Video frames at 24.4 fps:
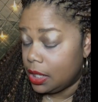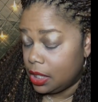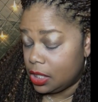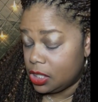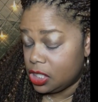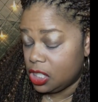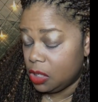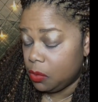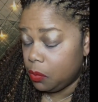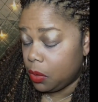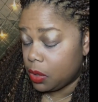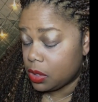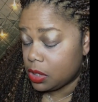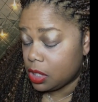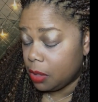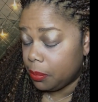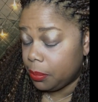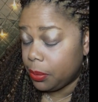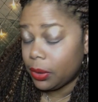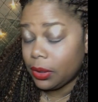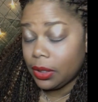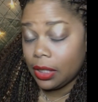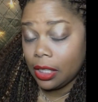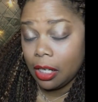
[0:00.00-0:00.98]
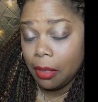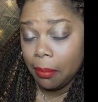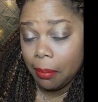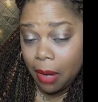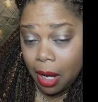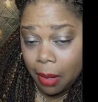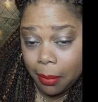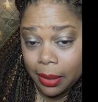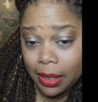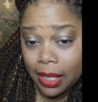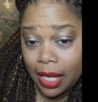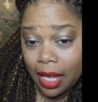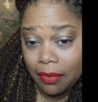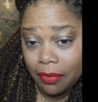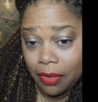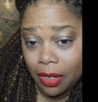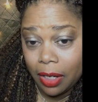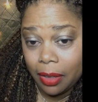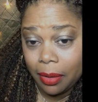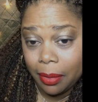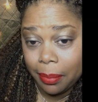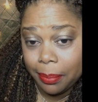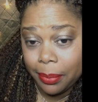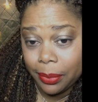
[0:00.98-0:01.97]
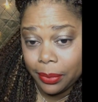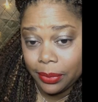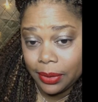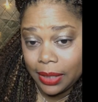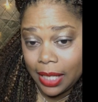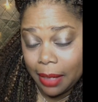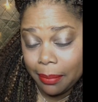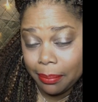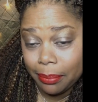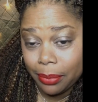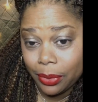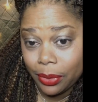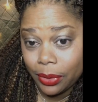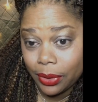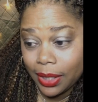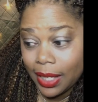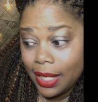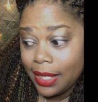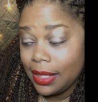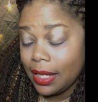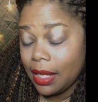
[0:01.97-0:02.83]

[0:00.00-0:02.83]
that she wants her book that her mama gave her, that book.